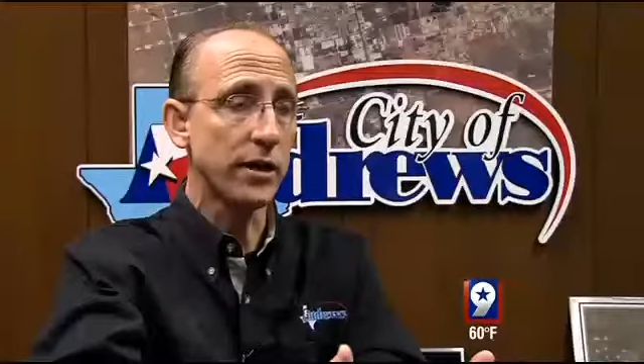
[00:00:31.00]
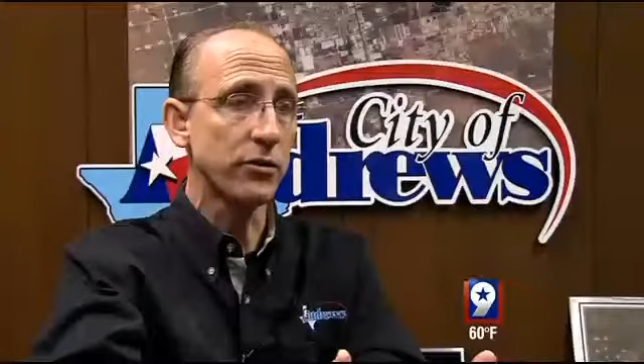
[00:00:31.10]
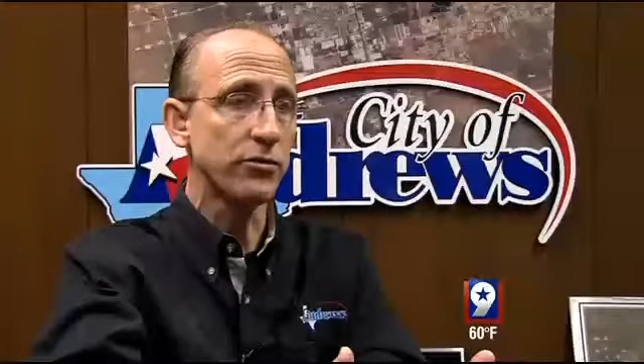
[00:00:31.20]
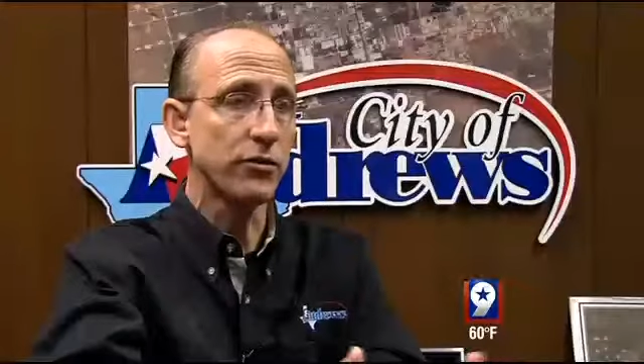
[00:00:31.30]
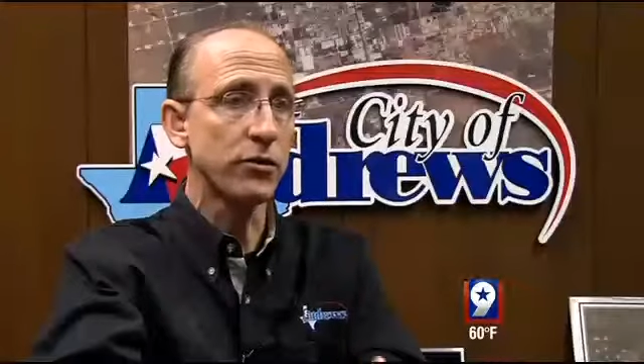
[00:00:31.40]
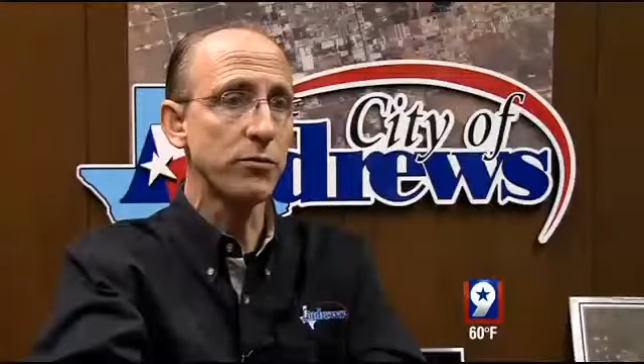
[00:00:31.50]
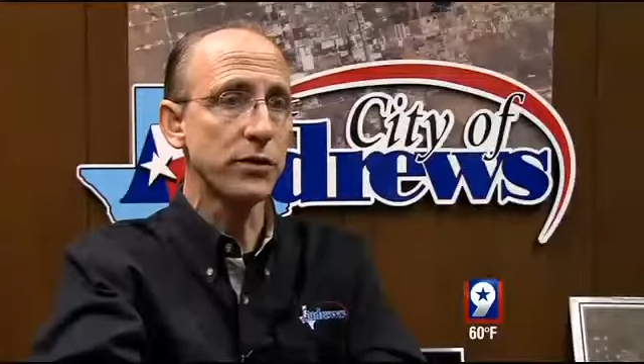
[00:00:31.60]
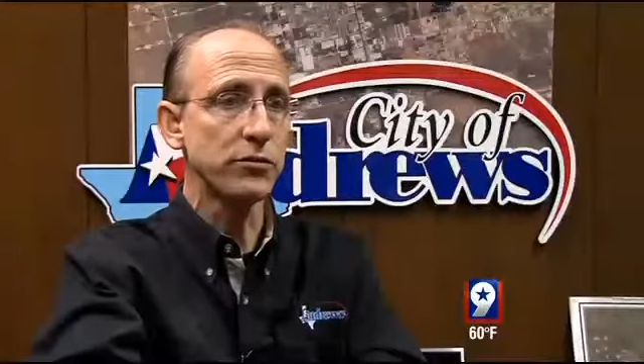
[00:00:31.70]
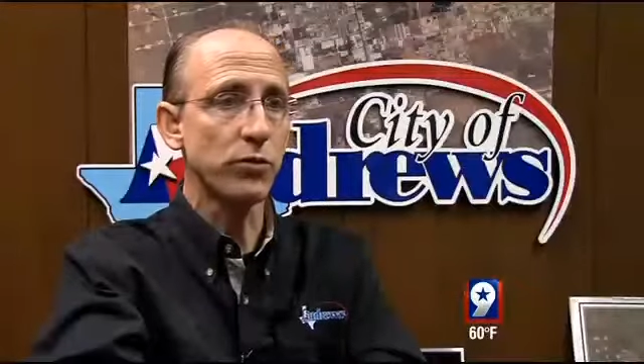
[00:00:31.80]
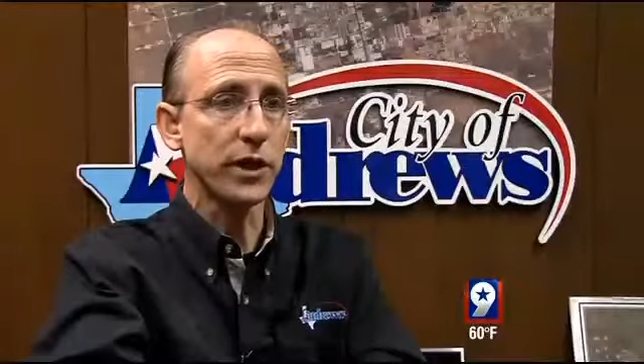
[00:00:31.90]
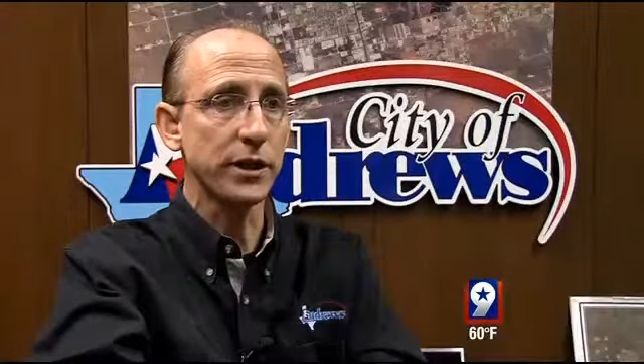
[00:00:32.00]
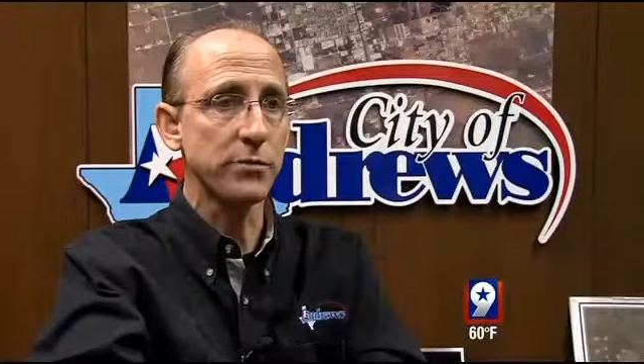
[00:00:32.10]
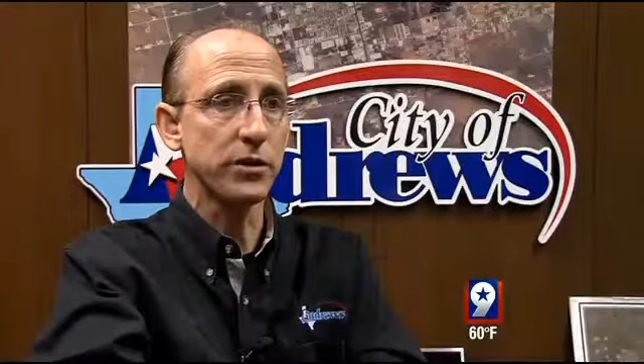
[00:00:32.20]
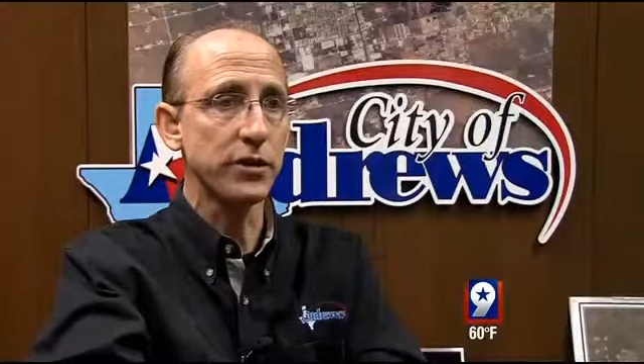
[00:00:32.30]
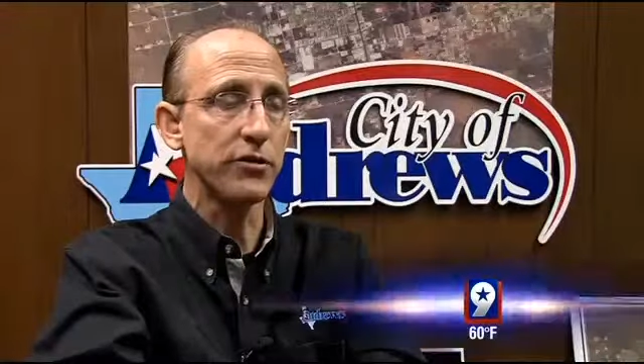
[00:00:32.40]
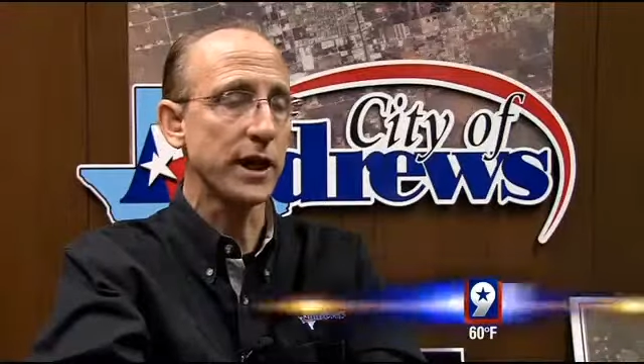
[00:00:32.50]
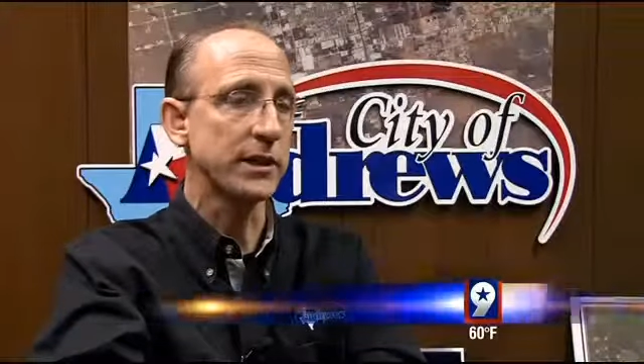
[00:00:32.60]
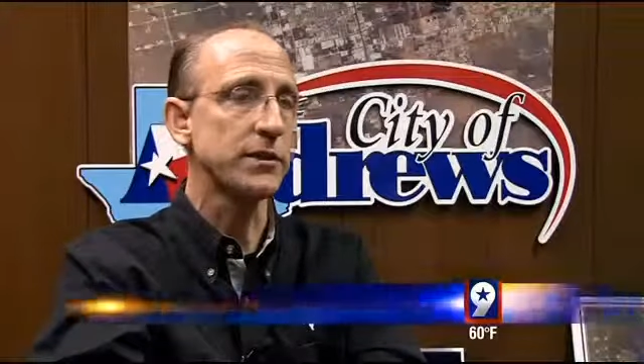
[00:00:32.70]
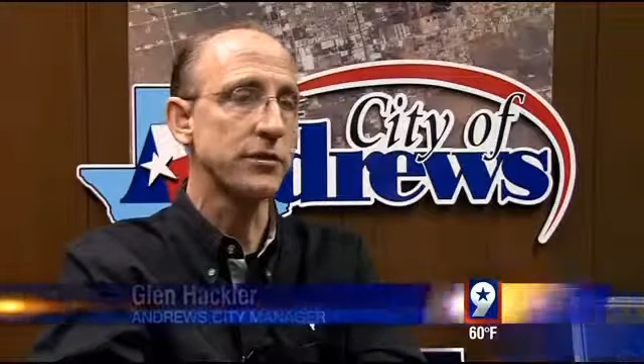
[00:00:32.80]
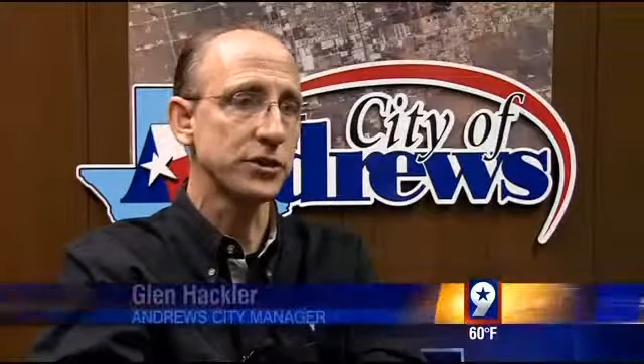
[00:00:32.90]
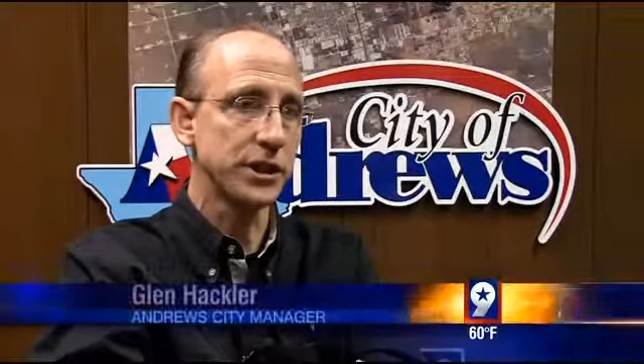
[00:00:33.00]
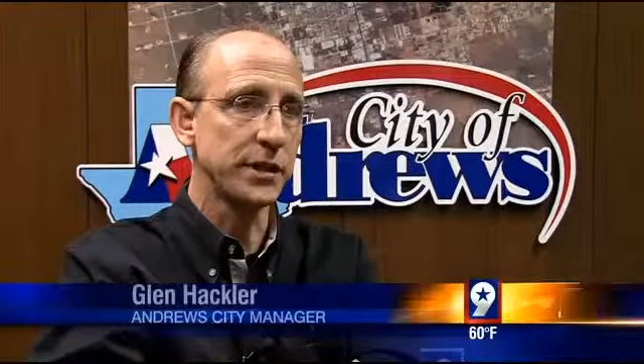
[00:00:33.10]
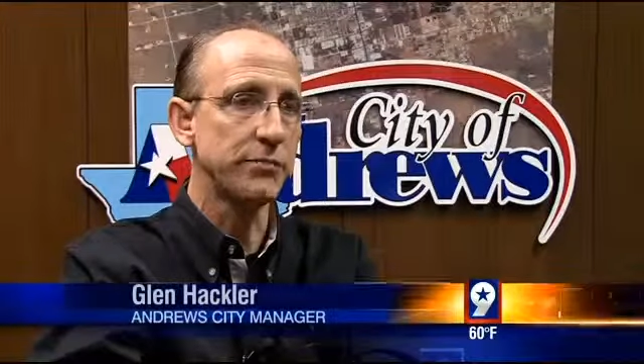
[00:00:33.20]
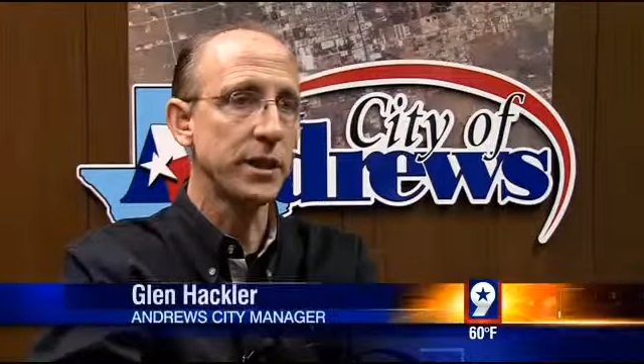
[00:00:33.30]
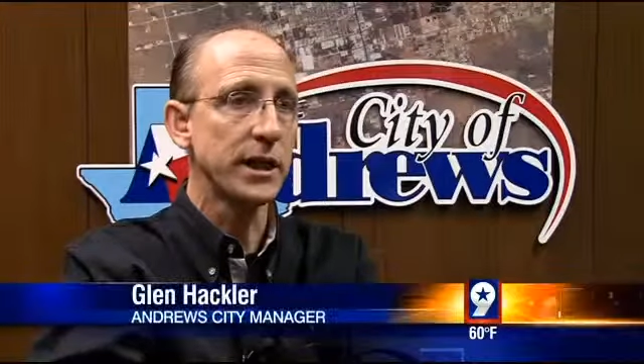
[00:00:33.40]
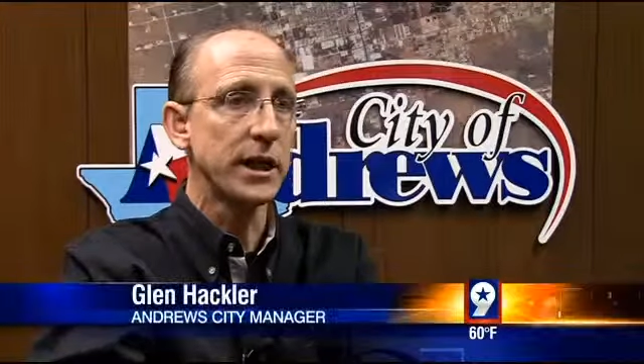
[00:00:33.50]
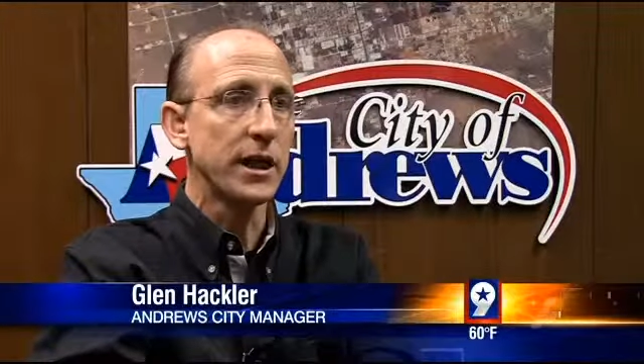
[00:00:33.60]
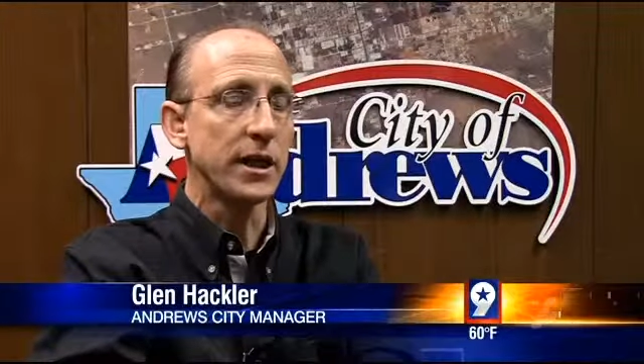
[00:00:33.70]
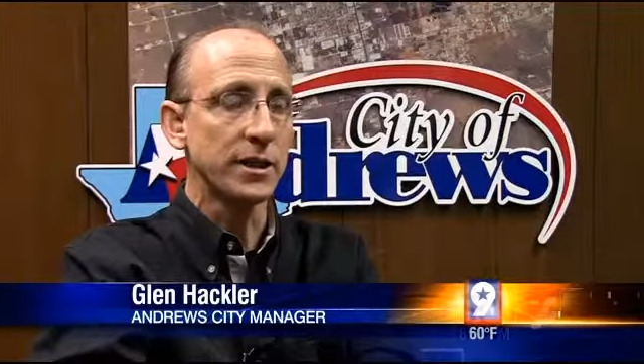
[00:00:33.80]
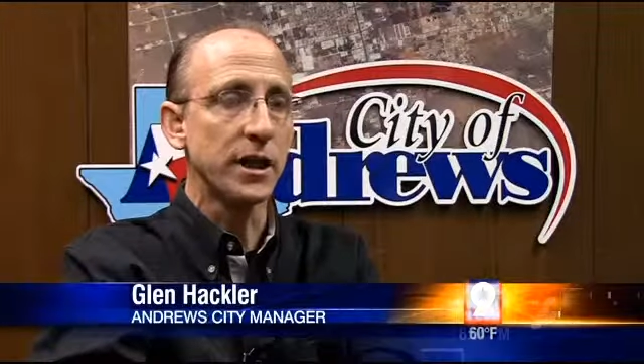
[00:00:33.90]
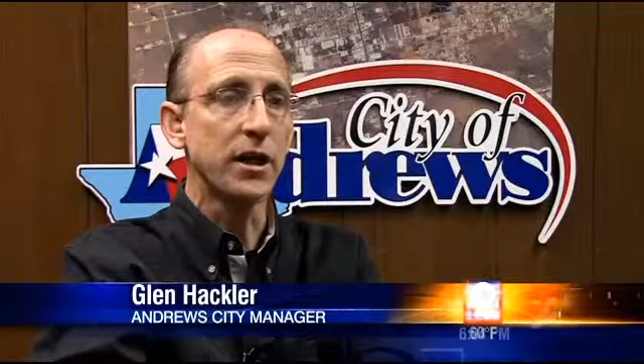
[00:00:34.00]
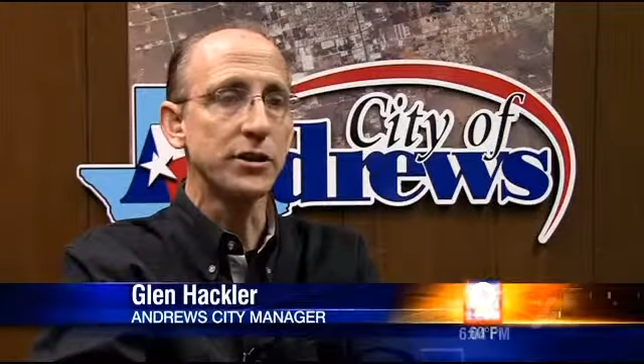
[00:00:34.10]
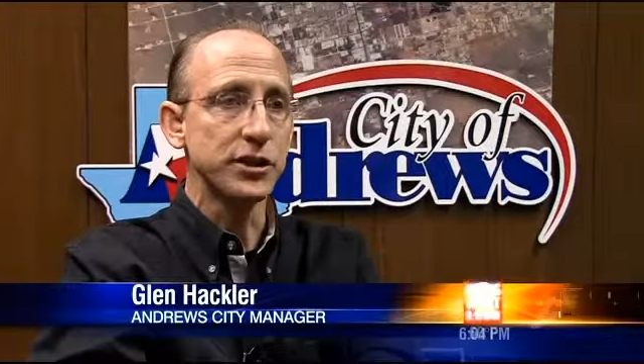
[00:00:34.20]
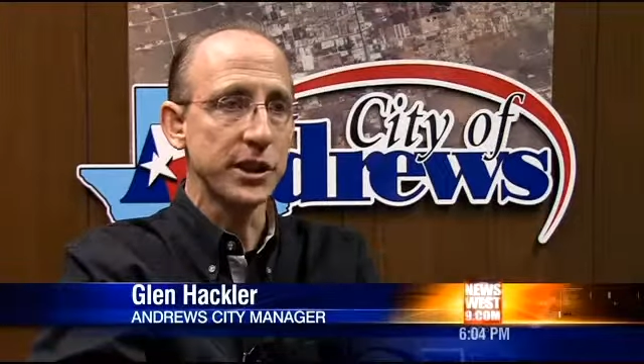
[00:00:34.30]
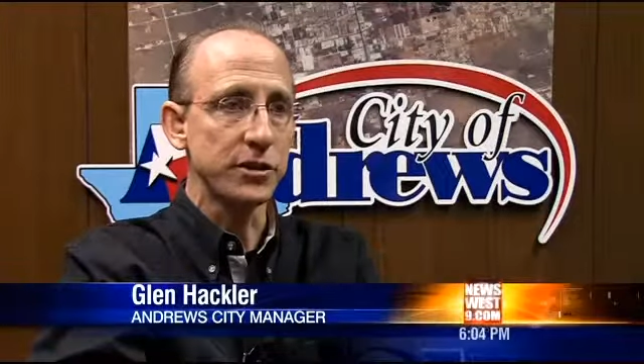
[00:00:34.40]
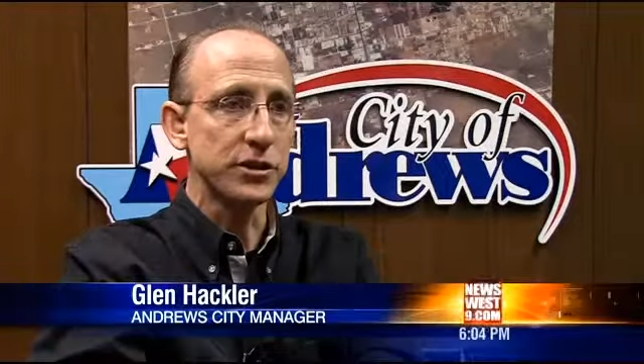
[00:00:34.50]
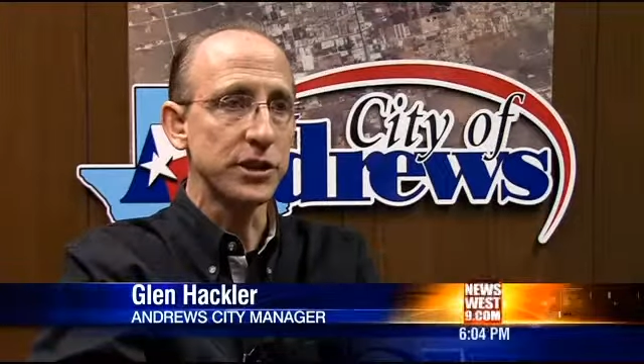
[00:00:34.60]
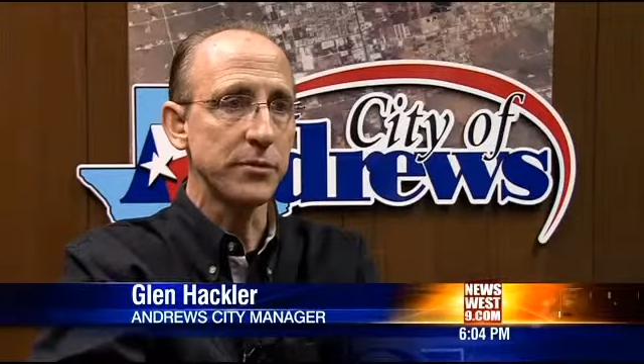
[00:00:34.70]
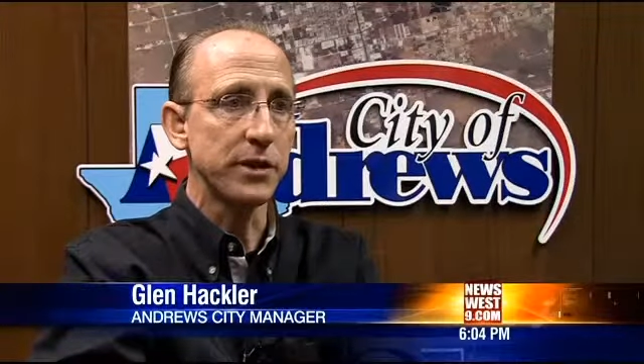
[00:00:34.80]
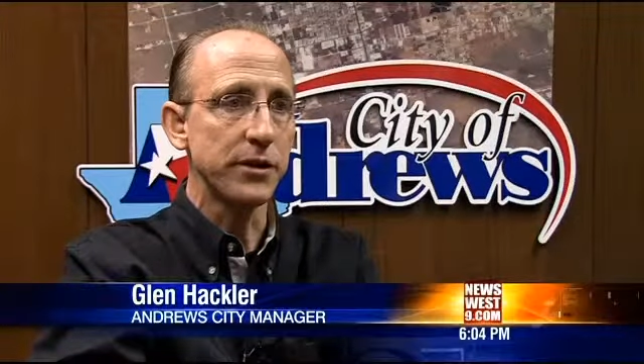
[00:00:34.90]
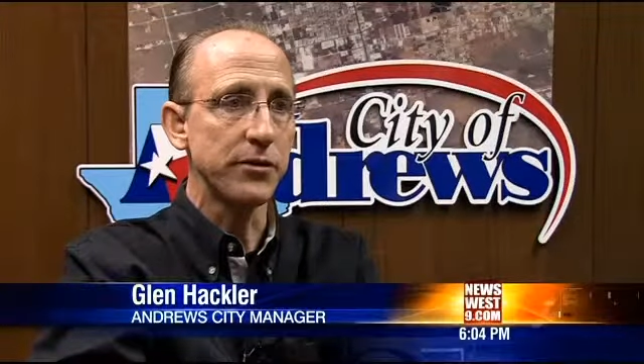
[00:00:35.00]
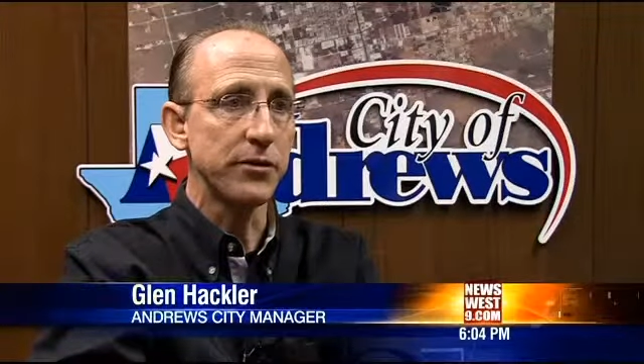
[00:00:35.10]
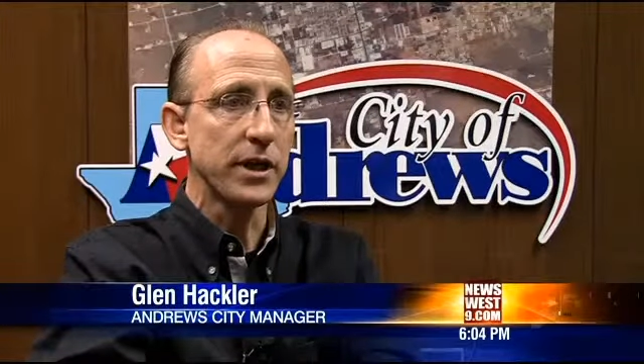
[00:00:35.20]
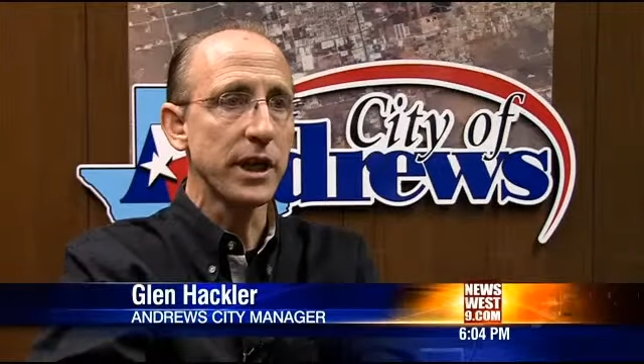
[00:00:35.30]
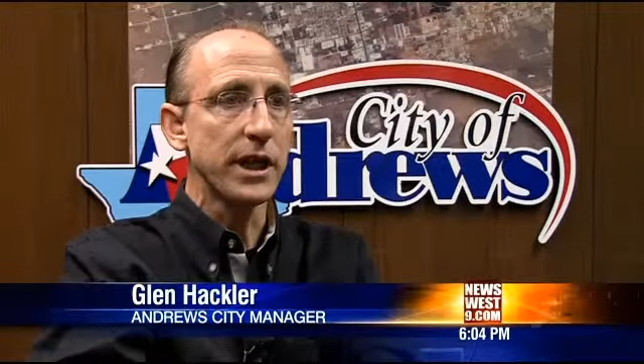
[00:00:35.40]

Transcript: Auto Group is wanting to put a Chrysler, Jeep, a Dodge dealership here.